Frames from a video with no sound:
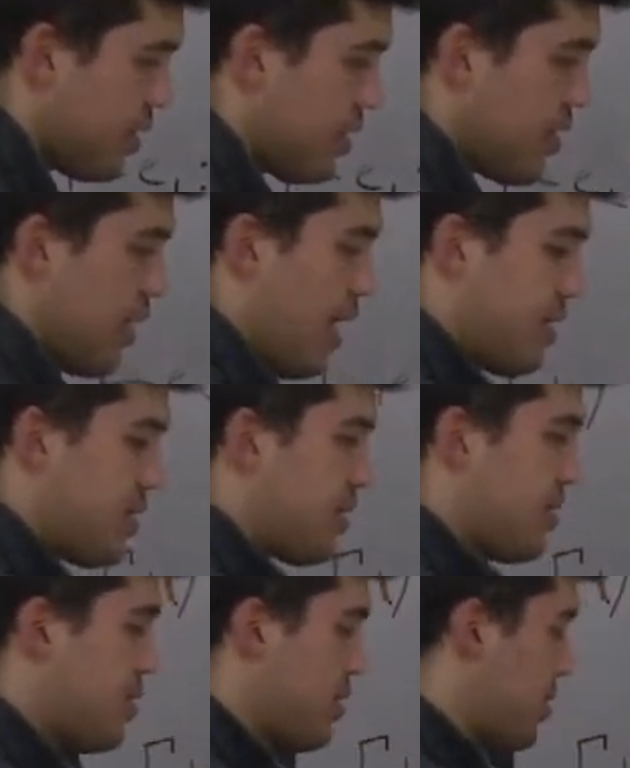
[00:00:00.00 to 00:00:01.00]
that
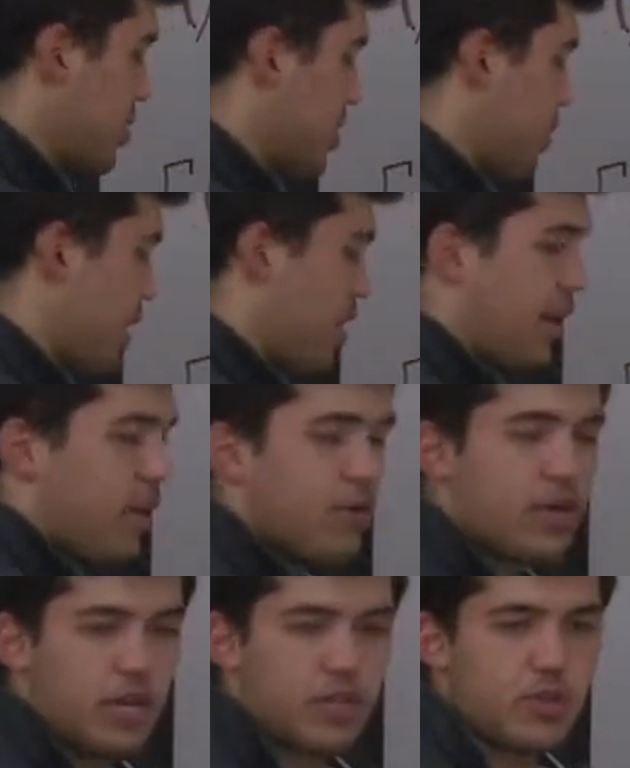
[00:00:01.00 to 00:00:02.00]
the pair E1
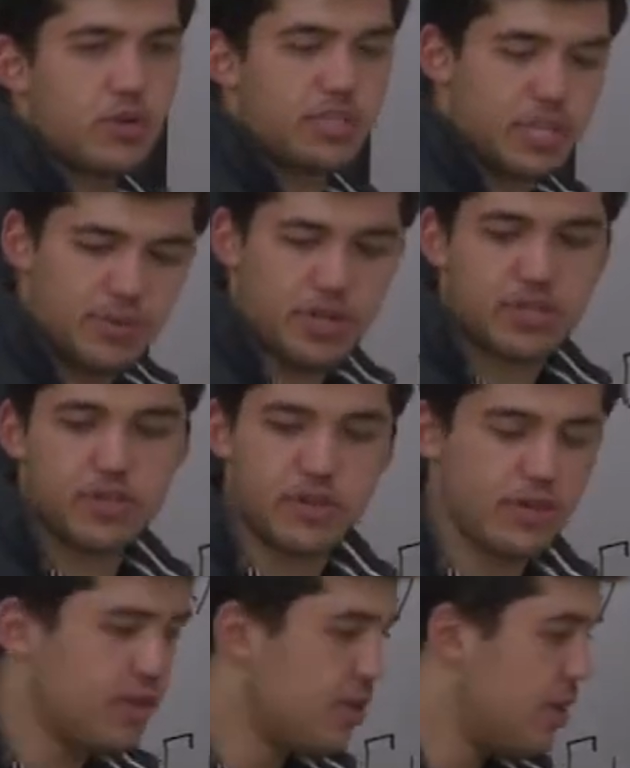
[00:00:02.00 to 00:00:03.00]
and E2 are subject to the